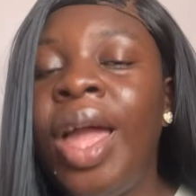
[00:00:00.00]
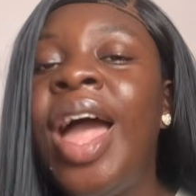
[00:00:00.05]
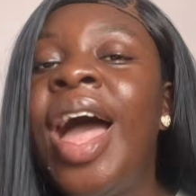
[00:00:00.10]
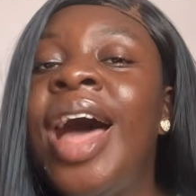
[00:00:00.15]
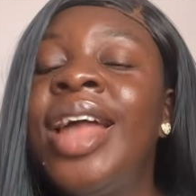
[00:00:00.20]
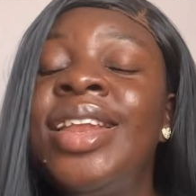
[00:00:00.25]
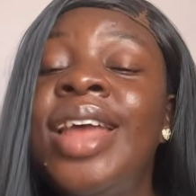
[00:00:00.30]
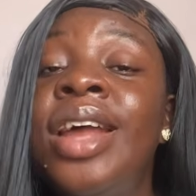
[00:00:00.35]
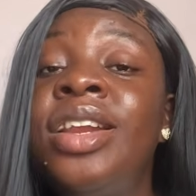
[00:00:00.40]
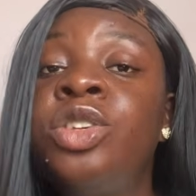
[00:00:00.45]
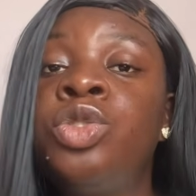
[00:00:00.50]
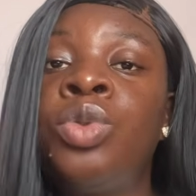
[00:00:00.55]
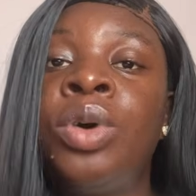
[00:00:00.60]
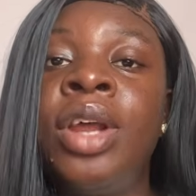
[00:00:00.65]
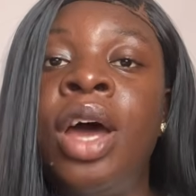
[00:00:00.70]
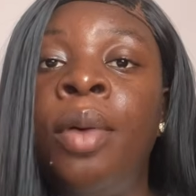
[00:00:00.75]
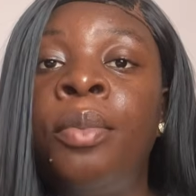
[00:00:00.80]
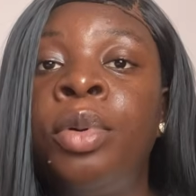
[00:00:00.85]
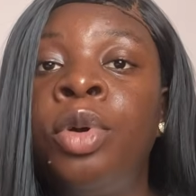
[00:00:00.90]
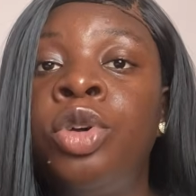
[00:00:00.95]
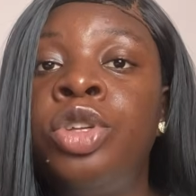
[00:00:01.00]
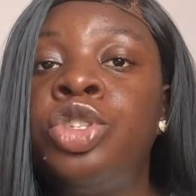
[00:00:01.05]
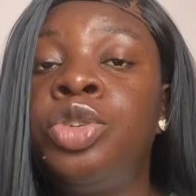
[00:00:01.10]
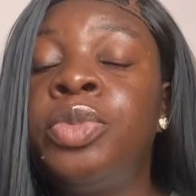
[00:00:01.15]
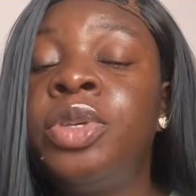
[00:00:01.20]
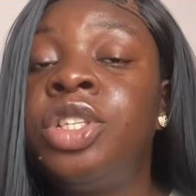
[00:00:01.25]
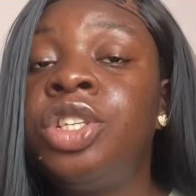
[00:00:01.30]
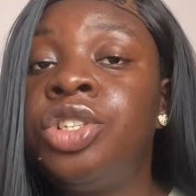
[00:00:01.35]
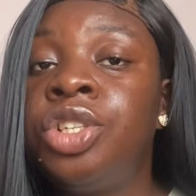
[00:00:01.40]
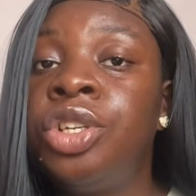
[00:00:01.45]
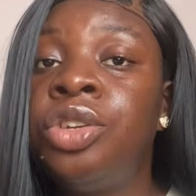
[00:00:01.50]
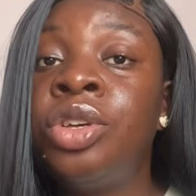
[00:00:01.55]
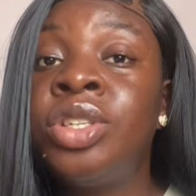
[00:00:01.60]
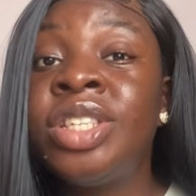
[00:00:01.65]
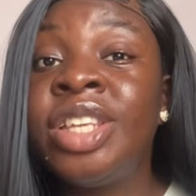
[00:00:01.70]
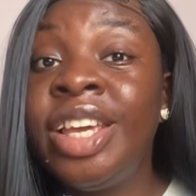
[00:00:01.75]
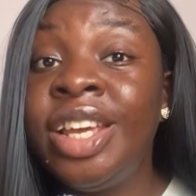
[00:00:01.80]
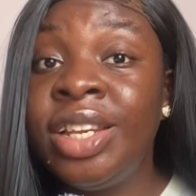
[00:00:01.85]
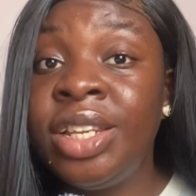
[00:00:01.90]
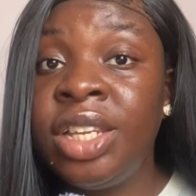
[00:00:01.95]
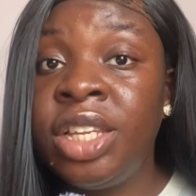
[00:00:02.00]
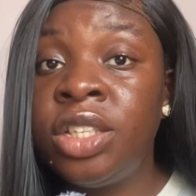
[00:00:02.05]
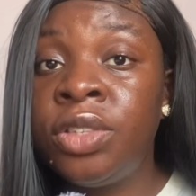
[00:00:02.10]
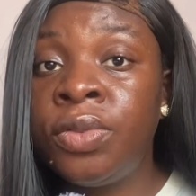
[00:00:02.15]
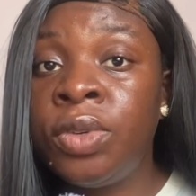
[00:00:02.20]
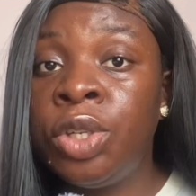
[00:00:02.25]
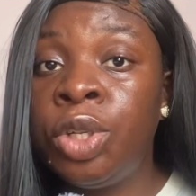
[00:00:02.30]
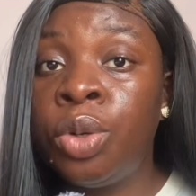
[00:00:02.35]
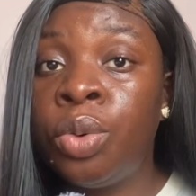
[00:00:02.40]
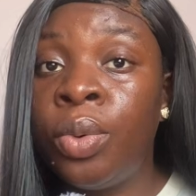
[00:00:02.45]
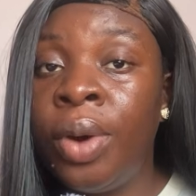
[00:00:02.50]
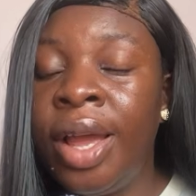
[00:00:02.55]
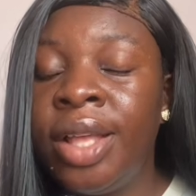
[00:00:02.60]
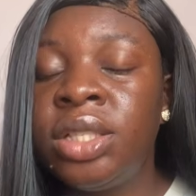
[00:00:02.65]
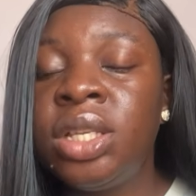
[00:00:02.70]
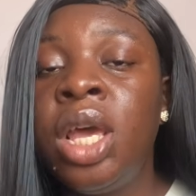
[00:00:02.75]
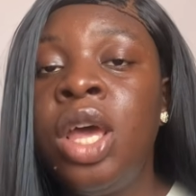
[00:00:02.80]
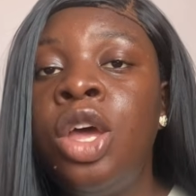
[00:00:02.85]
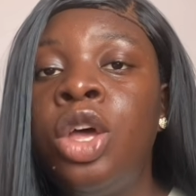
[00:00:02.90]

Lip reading: And that is what I'm going to be teaching us in this video, right?